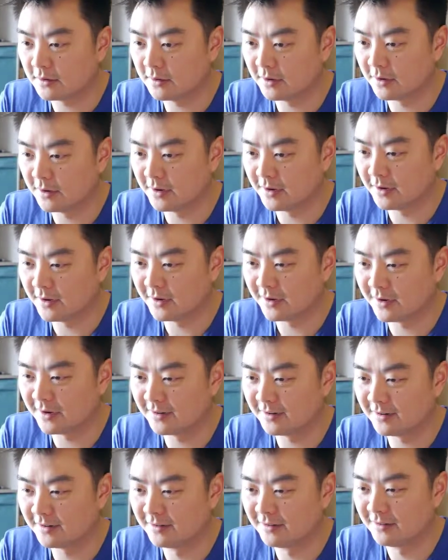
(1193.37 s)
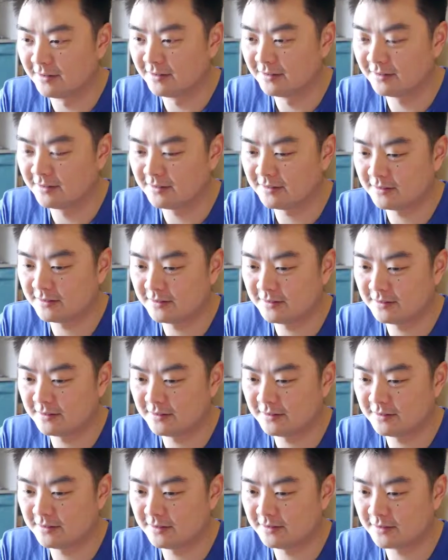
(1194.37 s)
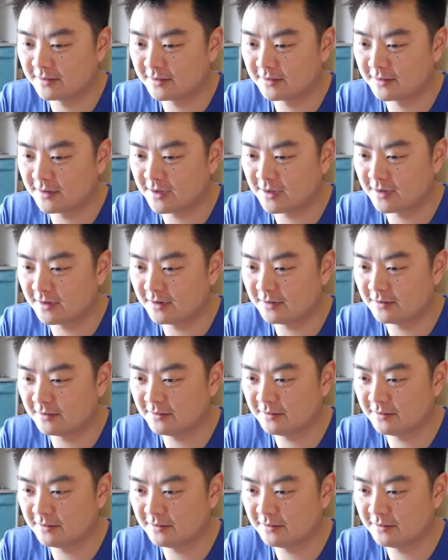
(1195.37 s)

Alright, look at that.